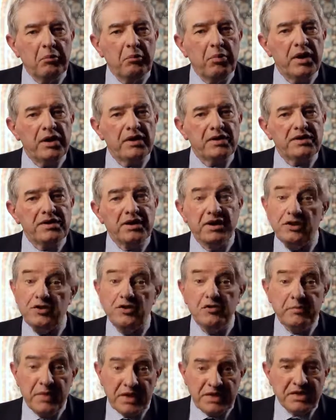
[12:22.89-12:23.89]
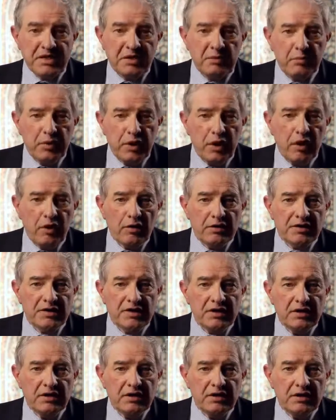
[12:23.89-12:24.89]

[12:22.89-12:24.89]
but you miss the plot.